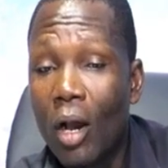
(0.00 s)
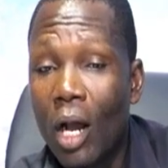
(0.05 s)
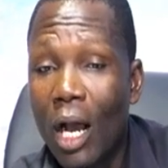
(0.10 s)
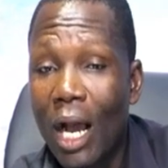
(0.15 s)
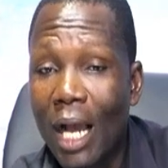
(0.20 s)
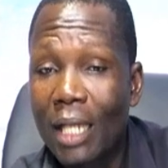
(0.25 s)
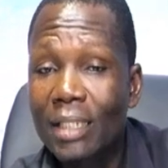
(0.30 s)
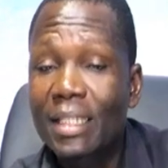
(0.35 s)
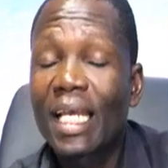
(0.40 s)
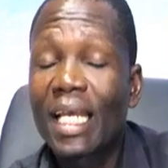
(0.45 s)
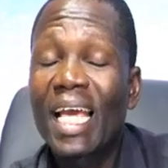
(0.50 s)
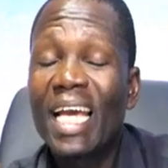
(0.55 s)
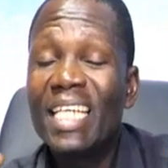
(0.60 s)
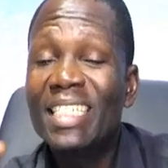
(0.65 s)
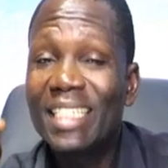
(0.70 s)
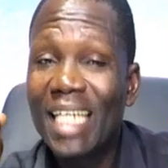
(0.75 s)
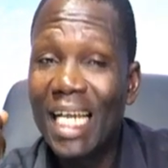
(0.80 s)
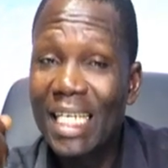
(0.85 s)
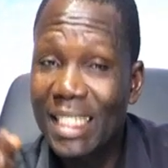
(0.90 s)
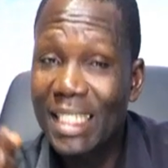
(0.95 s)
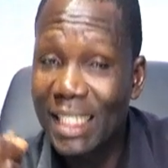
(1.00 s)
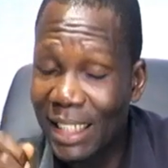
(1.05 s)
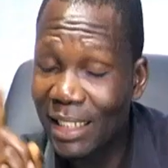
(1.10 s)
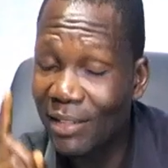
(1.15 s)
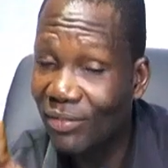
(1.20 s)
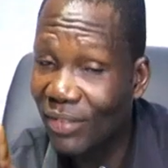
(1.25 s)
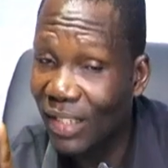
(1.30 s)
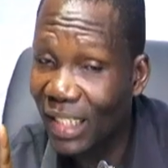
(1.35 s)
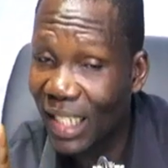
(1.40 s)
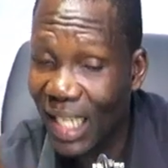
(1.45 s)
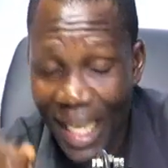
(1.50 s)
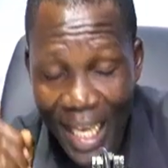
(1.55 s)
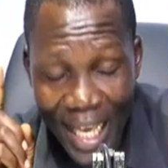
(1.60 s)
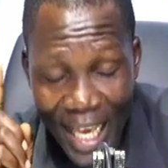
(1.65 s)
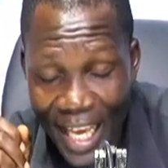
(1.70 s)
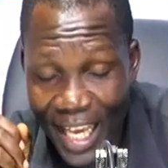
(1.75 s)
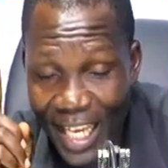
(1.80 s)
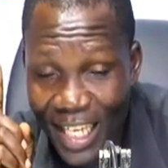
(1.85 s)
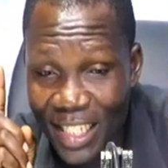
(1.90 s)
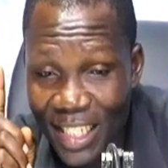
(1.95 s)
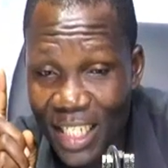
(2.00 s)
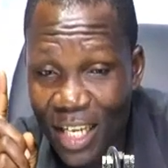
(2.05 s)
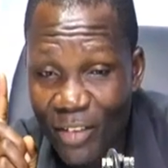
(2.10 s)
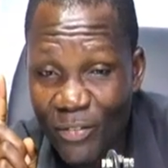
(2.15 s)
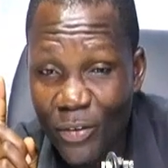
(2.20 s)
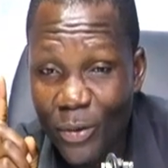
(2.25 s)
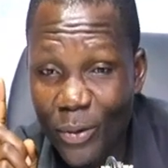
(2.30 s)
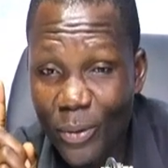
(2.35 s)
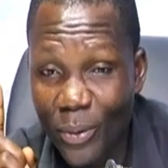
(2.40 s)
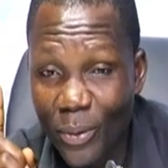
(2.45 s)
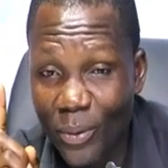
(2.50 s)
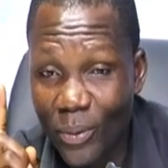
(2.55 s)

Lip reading: Second Chance TV, a interview, no.